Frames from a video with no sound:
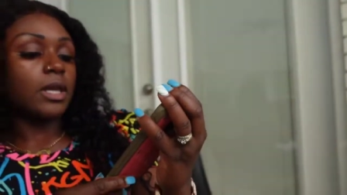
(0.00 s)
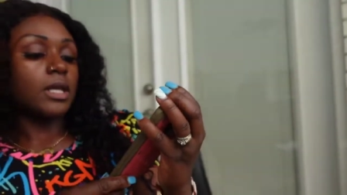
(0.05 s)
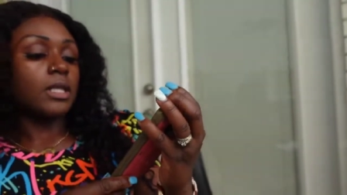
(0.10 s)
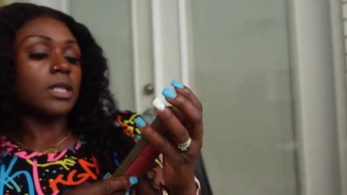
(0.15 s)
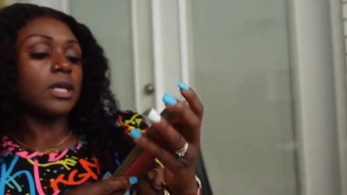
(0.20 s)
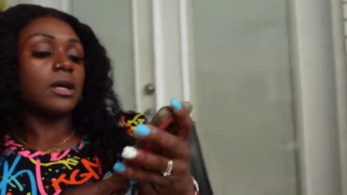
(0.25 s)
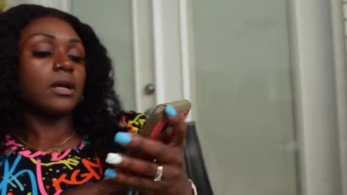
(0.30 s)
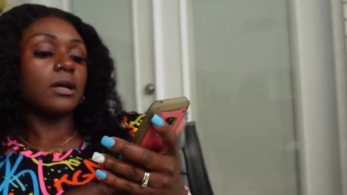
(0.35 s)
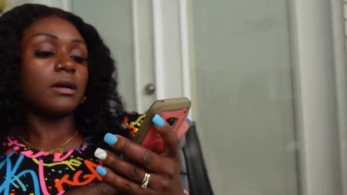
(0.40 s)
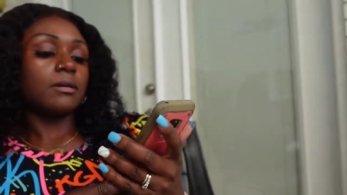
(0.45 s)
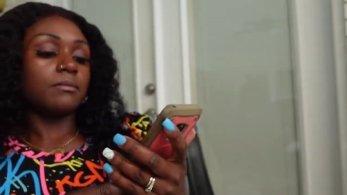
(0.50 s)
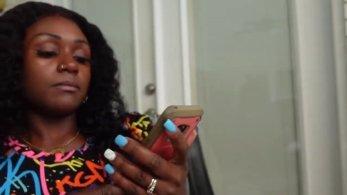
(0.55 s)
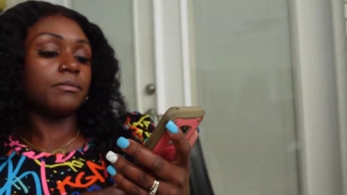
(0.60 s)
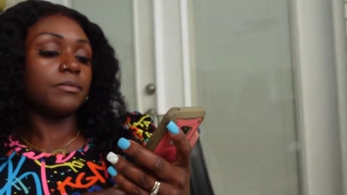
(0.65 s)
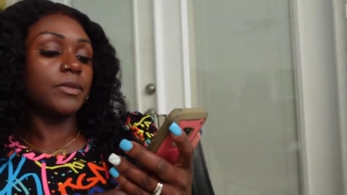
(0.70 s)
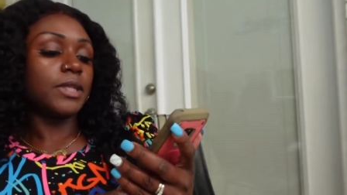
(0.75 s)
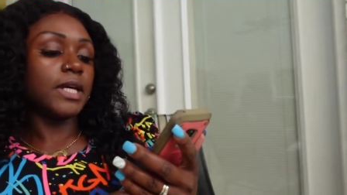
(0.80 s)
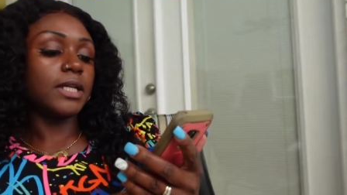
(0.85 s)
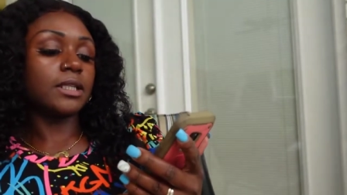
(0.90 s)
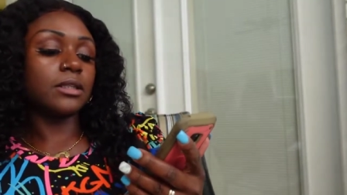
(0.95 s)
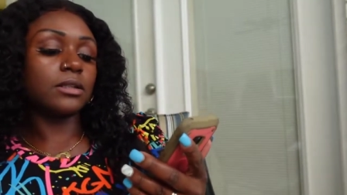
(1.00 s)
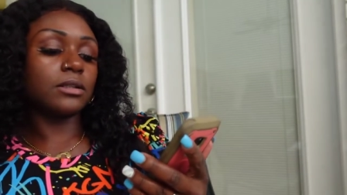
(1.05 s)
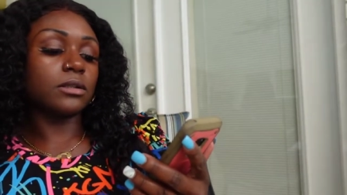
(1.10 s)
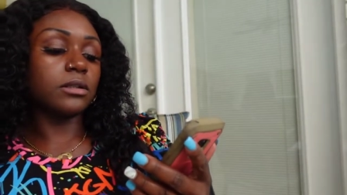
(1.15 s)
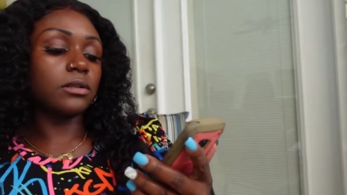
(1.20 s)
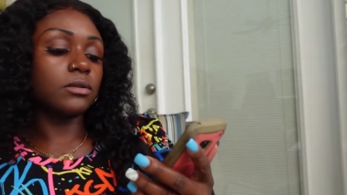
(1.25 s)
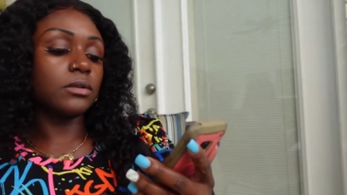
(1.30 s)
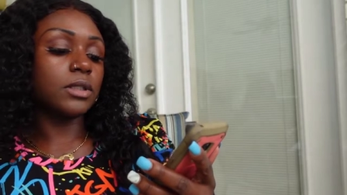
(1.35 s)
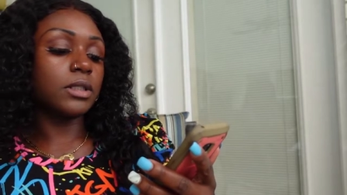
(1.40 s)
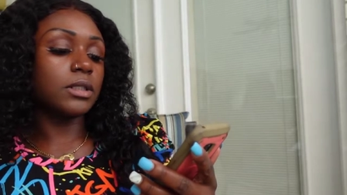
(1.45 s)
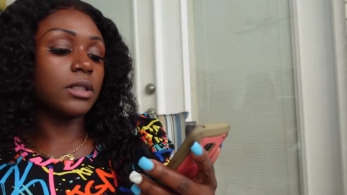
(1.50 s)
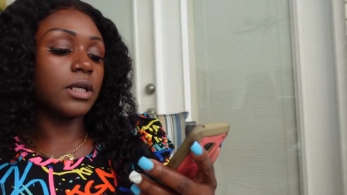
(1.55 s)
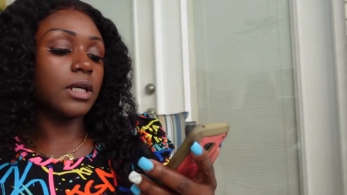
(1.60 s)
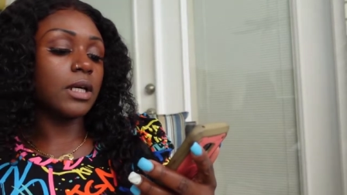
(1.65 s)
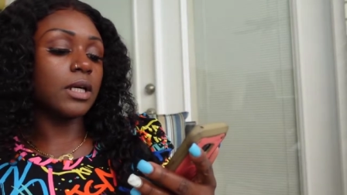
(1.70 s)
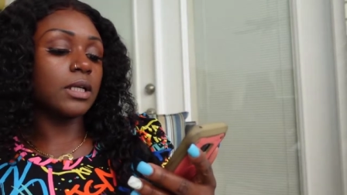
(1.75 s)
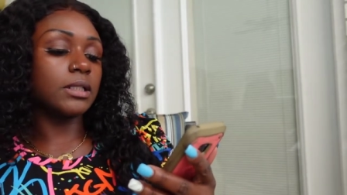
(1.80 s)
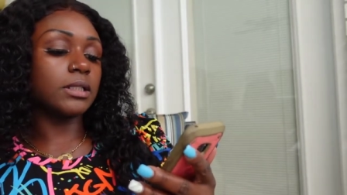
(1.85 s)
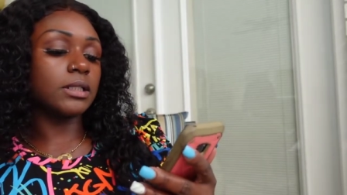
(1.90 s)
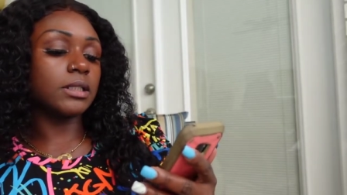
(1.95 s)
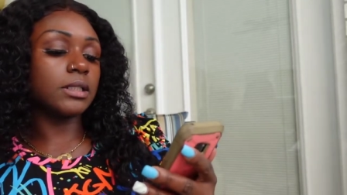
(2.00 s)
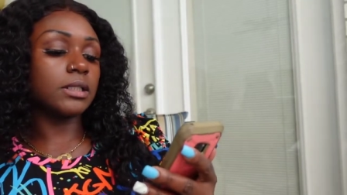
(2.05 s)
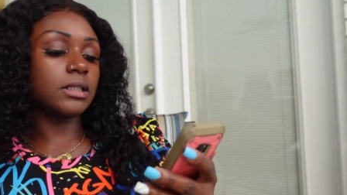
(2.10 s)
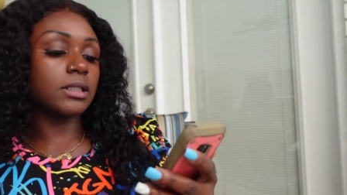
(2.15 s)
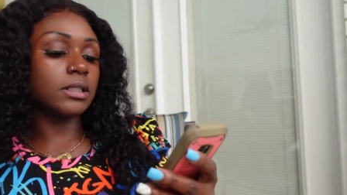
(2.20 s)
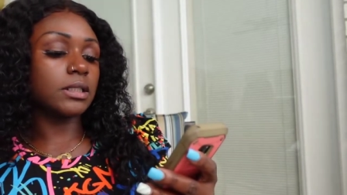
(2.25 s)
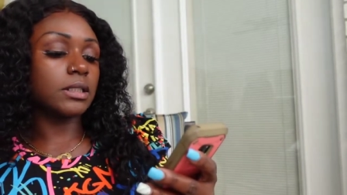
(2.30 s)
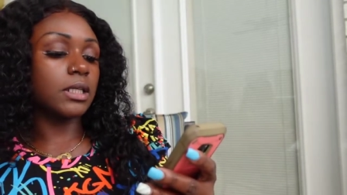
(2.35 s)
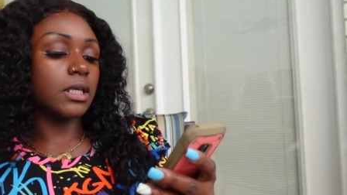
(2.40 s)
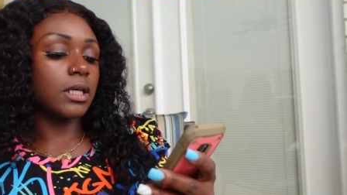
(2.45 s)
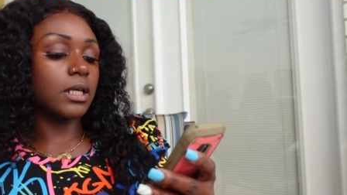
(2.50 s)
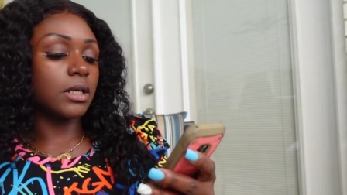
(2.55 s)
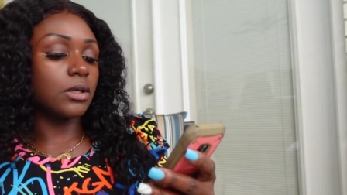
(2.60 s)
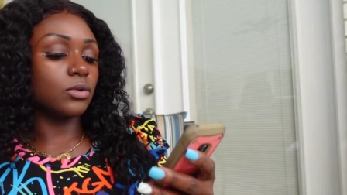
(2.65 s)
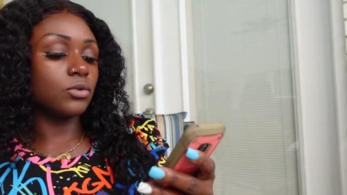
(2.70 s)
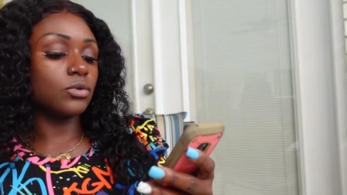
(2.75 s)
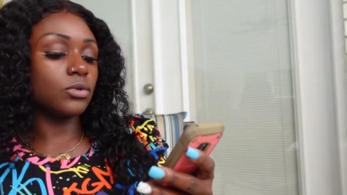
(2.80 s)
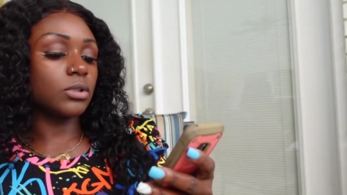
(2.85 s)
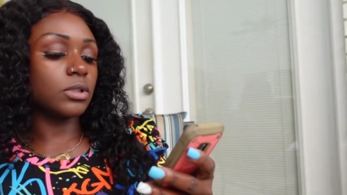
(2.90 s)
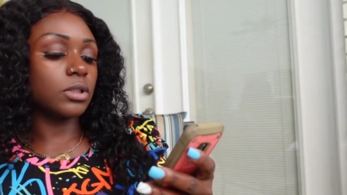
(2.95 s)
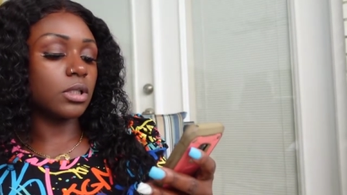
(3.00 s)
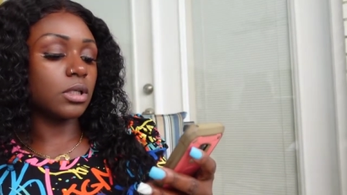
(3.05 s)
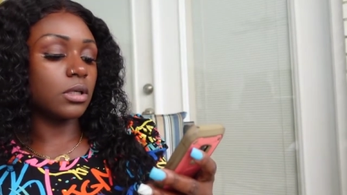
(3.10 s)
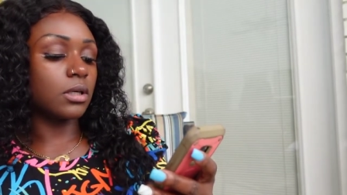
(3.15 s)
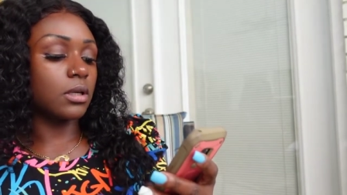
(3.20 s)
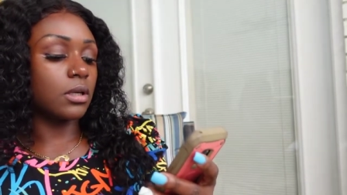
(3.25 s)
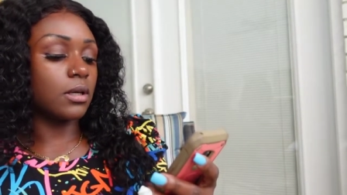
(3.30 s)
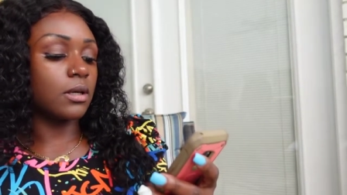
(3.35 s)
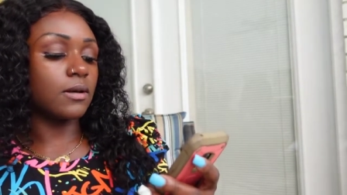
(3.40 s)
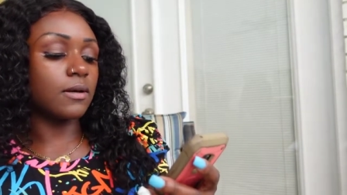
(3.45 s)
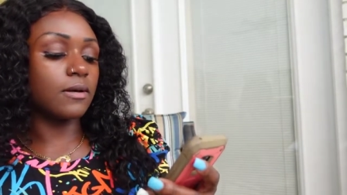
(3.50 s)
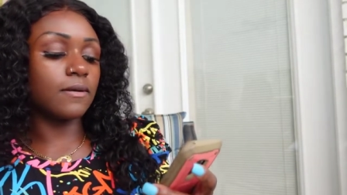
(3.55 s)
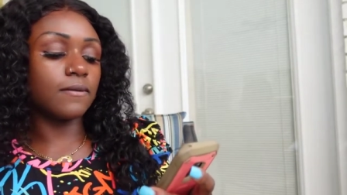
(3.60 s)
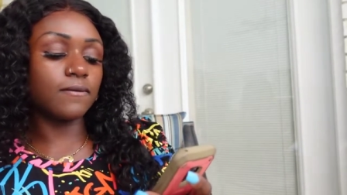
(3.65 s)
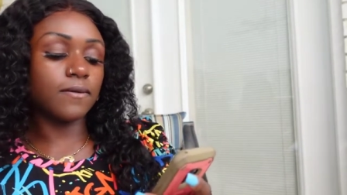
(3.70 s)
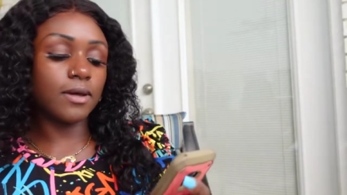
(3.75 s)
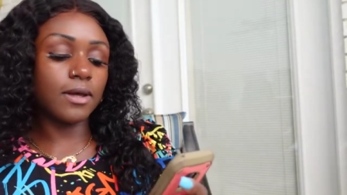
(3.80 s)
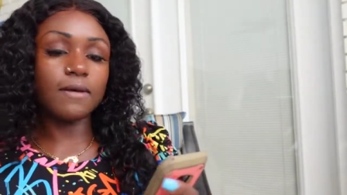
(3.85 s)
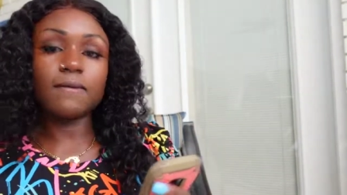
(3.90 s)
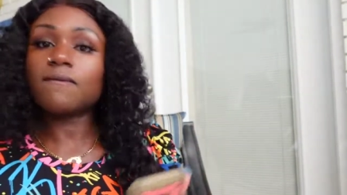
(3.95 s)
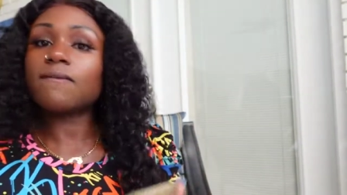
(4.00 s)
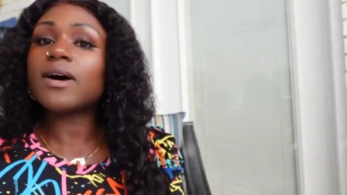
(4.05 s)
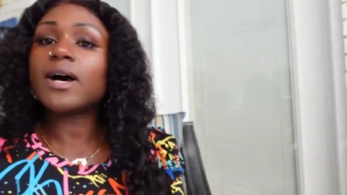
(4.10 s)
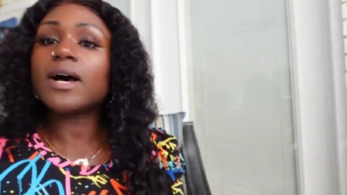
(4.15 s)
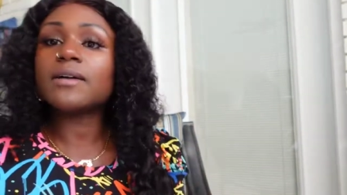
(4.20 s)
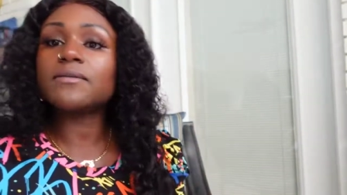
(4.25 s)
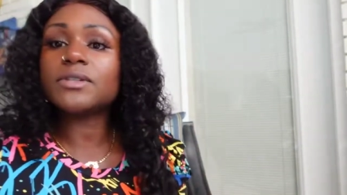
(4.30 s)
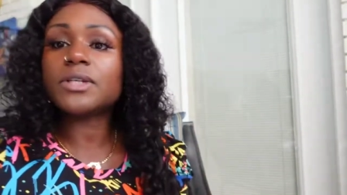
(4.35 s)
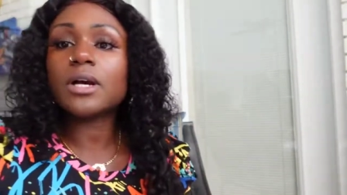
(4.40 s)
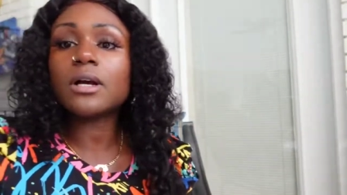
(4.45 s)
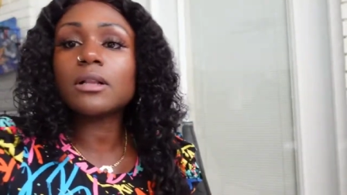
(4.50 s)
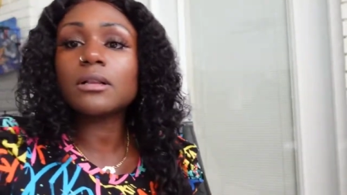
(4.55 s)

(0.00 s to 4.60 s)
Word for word: And um, that included a discount of five